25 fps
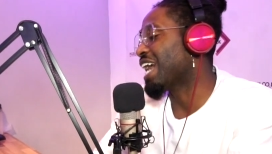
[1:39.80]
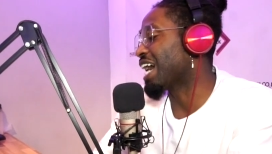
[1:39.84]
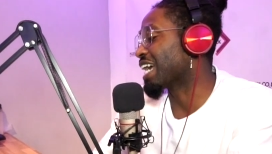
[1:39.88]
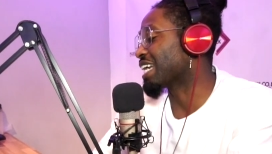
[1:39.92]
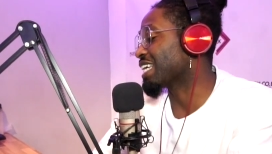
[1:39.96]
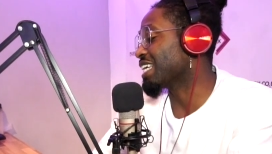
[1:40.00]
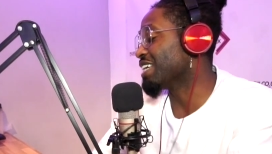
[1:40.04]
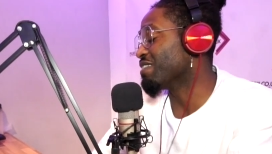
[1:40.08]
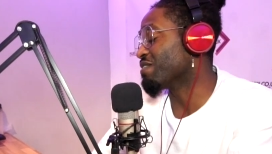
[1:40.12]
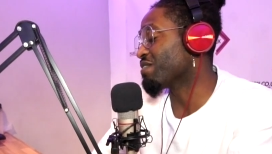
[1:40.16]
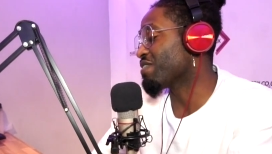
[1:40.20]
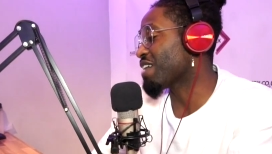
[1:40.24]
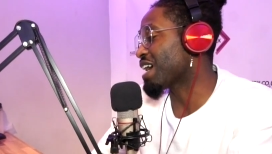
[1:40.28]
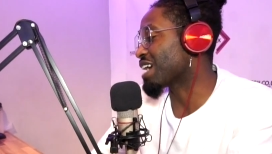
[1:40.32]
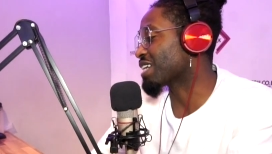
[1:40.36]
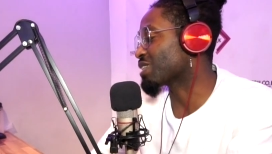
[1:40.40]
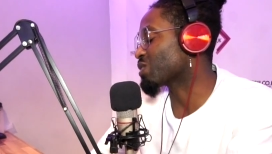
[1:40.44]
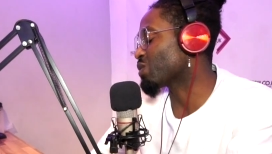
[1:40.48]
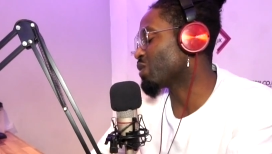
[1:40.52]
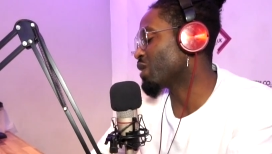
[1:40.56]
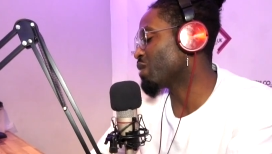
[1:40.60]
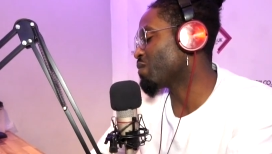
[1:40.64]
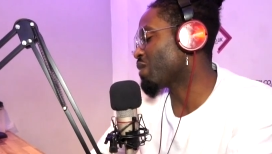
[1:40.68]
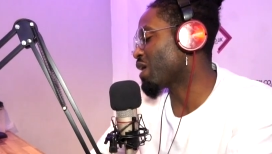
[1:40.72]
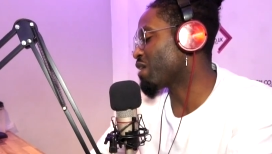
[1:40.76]
Like in
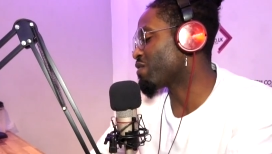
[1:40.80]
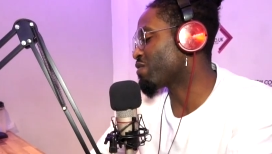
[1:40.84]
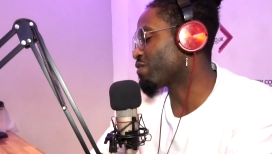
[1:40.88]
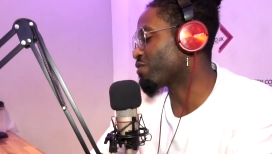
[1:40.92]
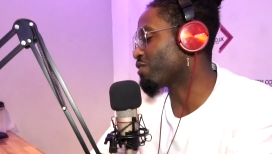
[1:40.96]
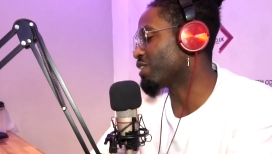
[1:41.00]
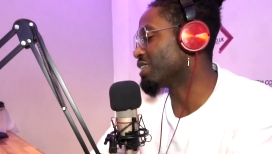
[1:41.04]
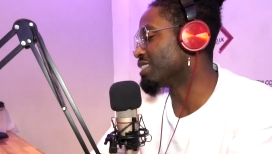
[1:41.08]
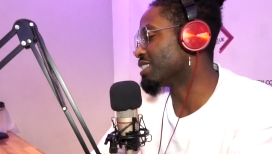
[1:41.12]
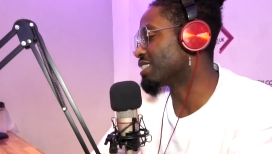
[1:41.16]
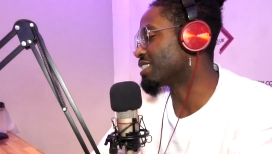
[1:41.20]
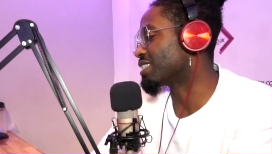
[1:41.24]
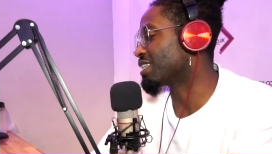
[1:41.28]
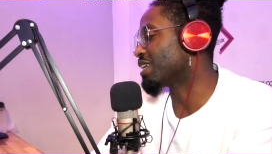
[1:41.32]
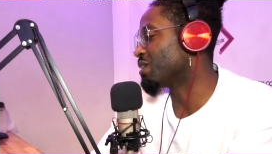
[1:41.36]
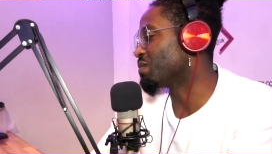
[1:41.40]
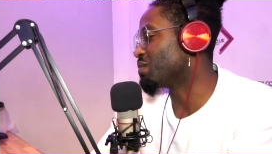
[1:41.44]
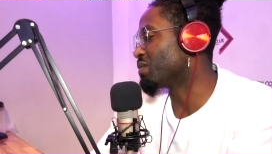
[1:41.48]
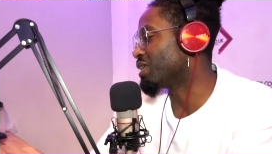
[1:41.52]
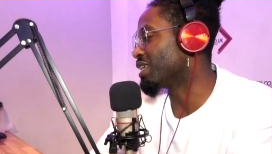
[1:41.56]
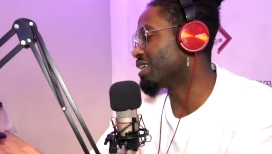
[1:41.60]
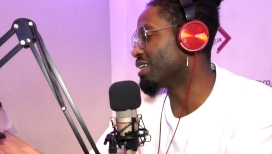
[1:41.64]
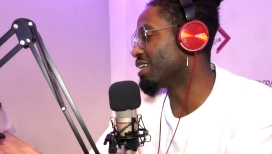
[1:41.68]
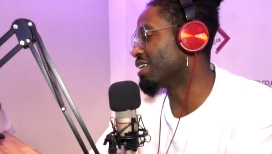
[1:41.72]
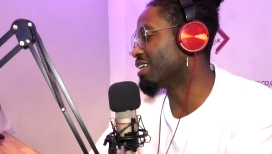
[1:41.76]
fact, one of my friends
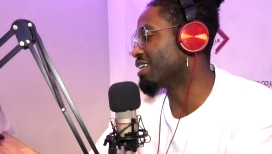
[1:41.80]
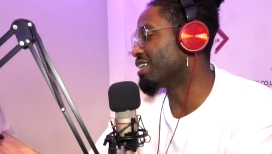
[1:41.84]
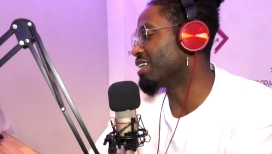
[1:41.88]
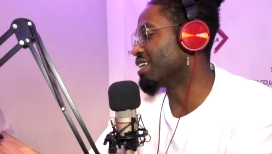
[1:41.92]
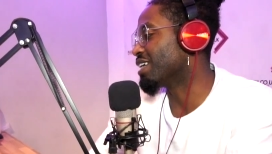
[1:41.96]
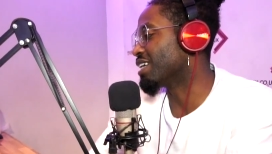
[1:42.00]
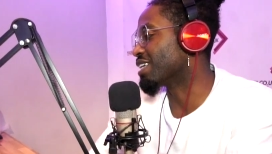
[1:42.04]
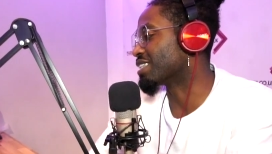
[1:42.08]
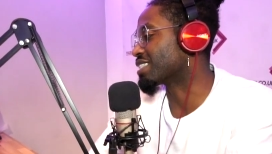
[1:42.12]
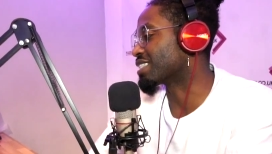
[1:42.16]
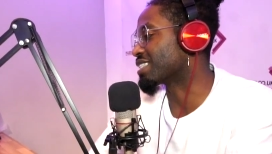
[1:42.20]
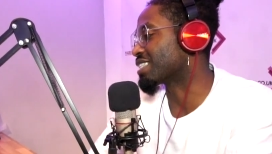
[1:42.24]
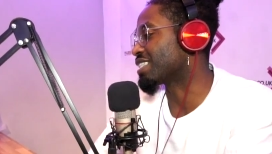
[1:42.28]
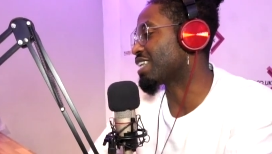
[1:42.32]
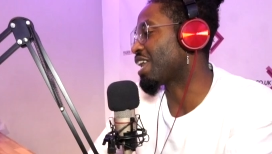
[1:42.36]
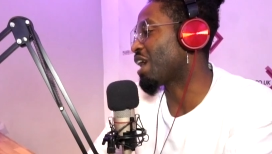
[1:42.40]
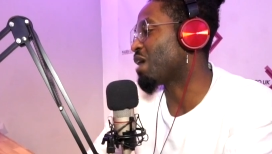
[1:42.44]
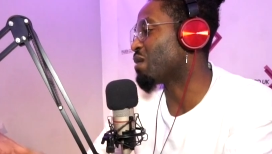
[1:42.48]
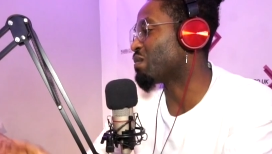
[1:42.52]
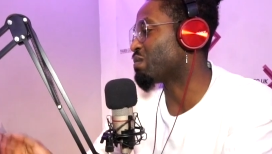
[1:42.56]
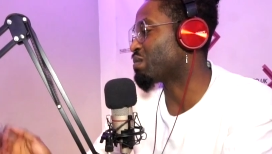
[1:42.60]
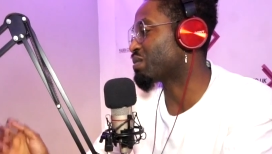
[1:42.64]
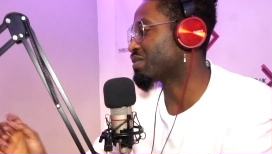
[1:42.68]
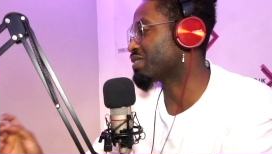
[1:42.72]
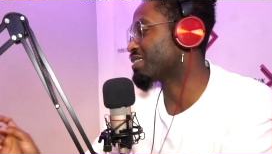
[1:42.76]
sent me a
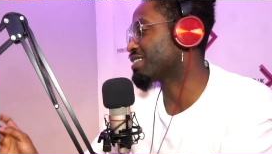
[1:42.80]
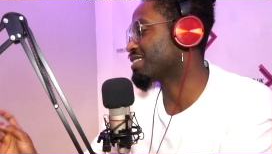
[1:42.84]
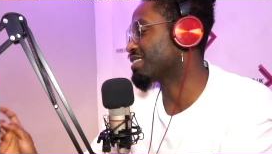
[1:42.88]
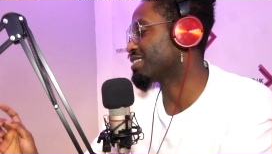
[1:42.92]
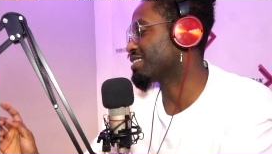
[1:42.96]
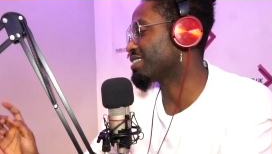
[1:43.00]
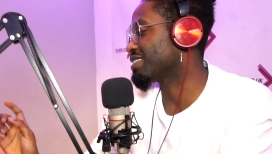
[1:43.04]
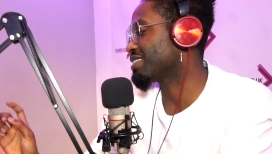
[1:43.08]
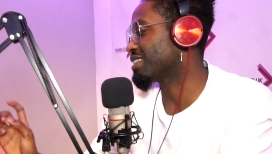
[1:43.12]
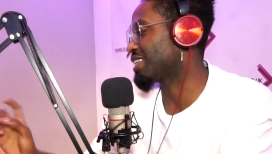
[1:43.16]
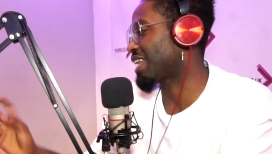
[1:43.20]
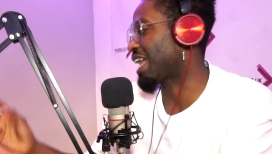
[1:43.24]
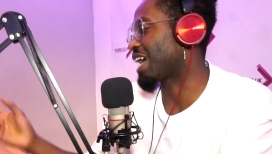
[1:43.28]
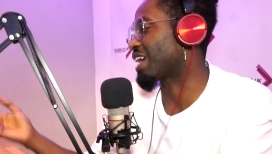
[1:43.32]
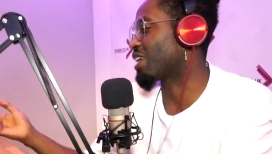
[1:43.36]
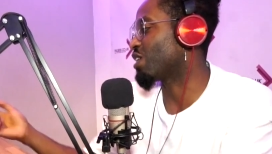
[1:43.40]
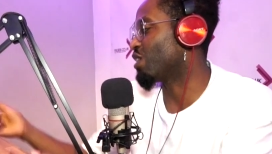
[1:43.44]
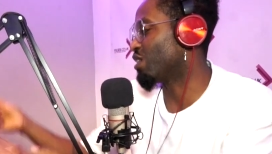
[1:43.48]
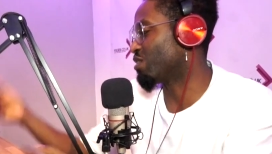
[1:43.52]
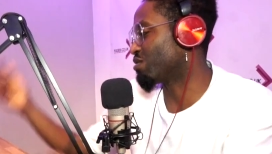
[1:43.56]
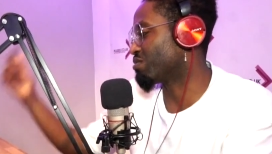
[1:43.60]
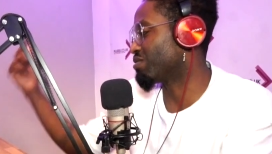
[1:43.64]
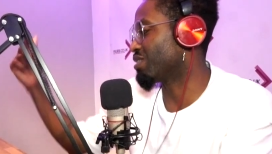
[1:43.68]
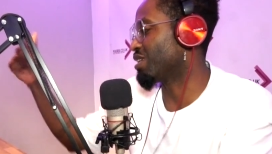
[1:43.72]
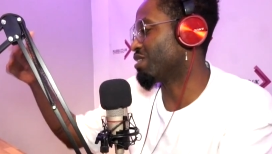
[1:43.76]
snap,
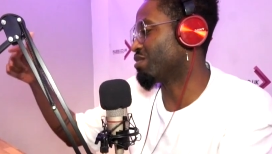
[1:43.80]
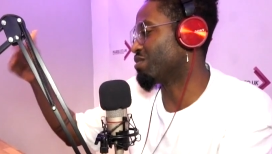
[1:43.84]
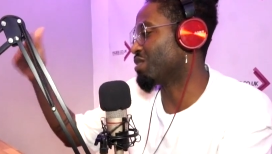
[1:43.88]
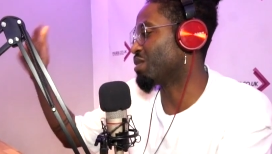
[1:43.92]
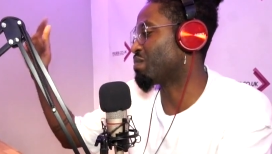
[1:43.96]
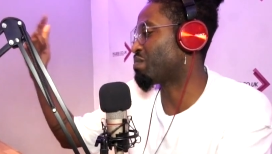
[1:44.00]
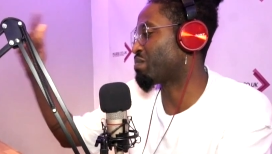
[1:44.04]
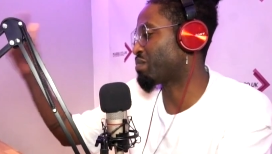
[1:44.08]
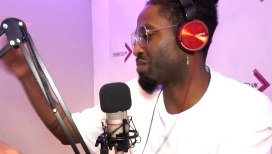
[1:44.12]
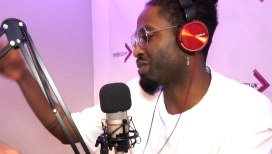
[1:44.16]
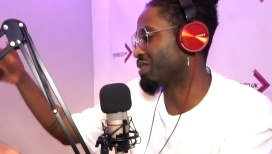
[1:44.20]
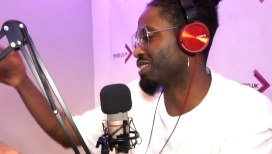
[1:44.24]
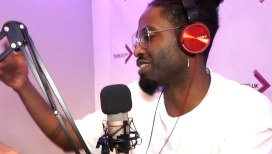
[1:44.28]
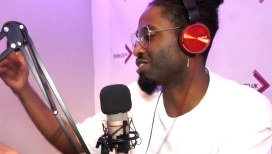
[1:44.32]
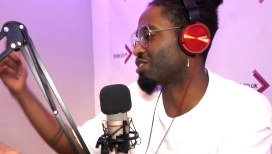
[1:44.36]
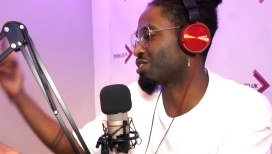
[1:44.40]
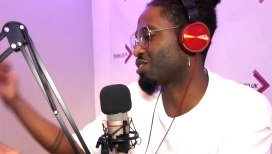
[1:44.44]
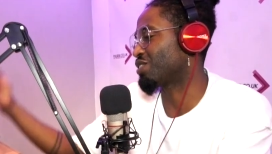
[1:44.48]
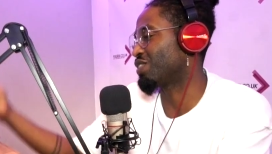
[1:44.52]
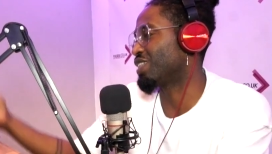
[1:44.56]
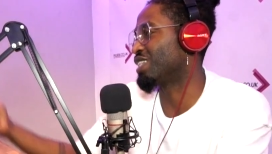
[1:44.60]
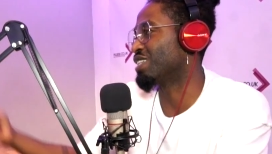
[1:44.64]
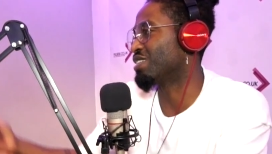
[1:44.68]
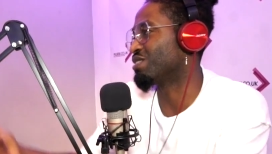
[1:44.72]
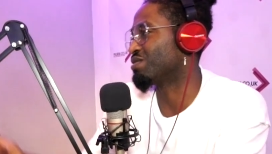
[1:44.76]
like of a print
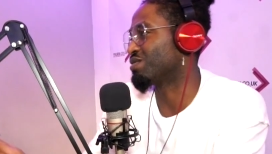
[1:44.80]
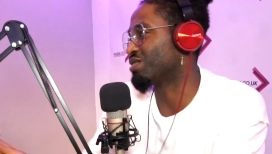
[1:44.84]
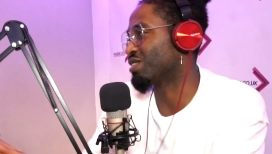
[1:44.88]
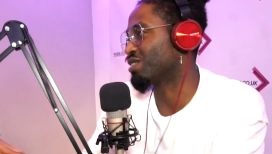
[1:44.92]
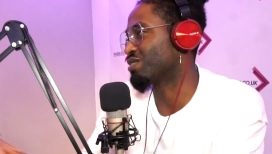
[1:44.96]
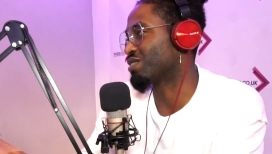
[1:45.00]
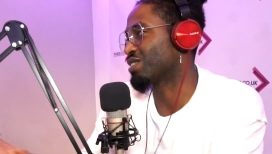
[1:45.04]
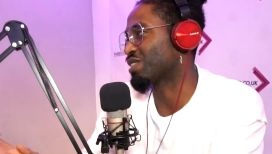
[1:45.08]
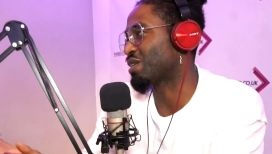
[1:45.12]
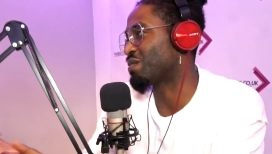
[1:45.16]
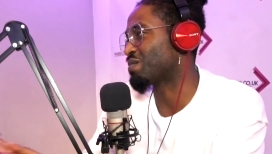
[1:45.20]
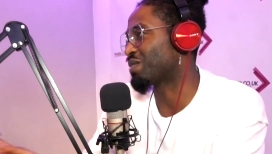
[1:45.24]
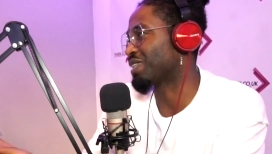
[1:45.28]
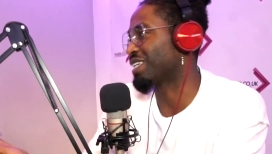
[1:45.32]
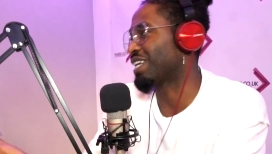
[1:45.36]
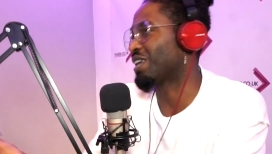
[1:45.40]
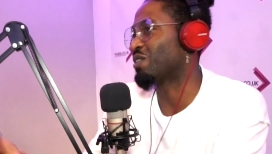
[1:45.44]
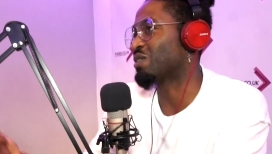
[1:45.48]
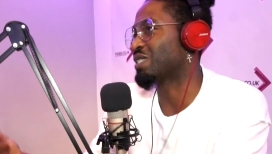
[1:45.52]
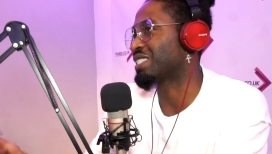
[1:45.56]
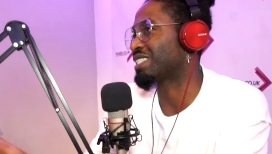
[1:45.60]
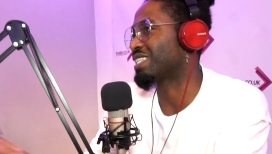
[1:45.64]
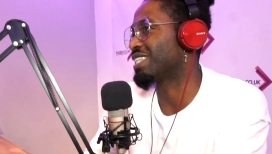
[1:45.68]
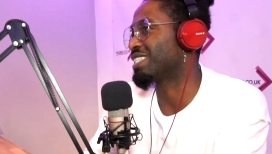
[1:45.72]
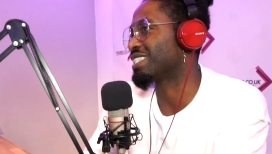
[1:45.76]
screen of something
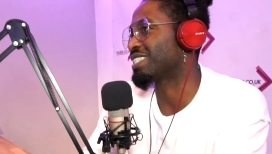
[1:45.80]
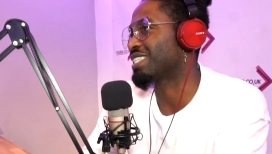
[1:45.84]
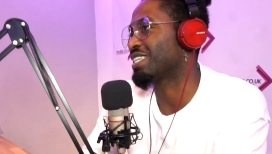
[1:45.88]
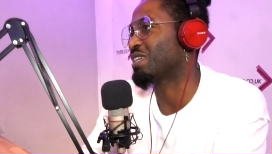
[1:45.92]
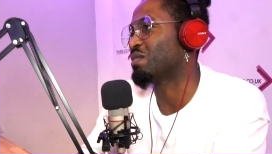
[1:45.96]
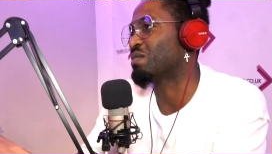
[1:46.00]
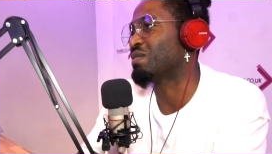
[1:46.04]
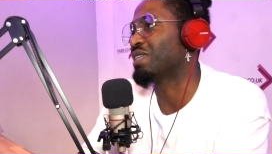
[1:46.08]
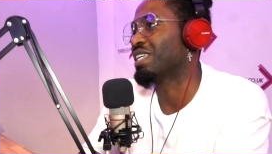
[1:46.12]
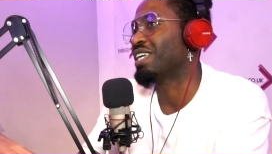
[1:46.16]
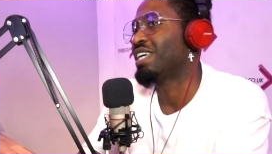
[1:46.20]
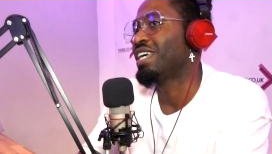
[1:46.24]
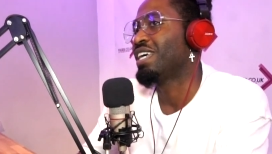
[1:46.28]
that was sent to him.